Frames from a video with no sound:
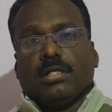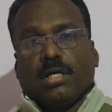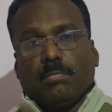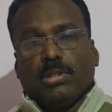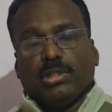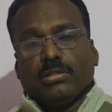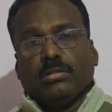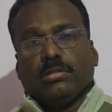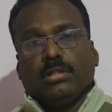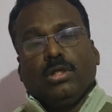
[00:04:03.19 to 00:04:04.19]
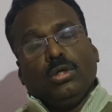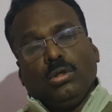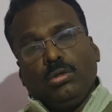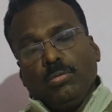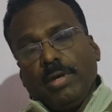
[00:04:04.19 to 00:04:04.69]
combustion
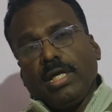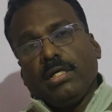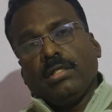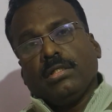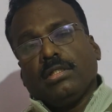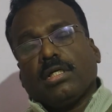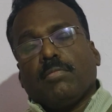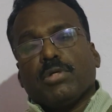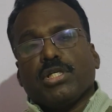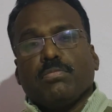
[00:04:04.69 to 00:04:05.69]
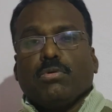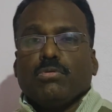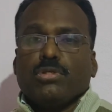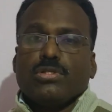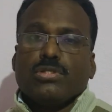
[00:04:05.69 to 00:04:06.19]
to make the combustion
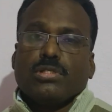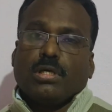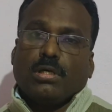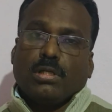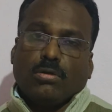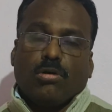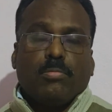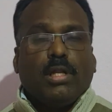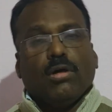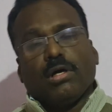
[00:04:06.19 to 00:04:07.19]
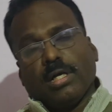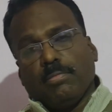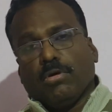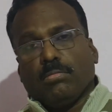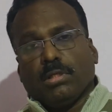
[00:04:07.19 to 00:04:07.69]
process uh, normal or
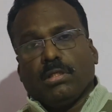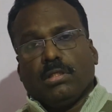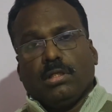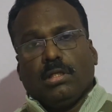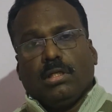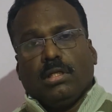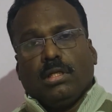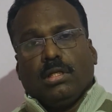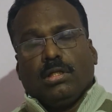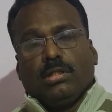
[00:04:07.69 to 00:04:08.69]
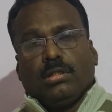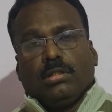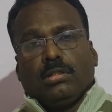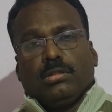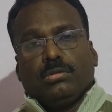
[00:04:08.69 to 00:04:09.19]
abnormal.
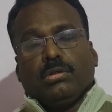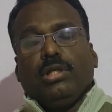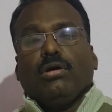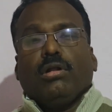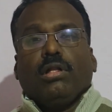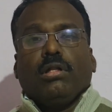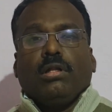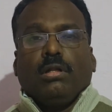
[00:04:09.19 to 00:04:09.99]
So in all,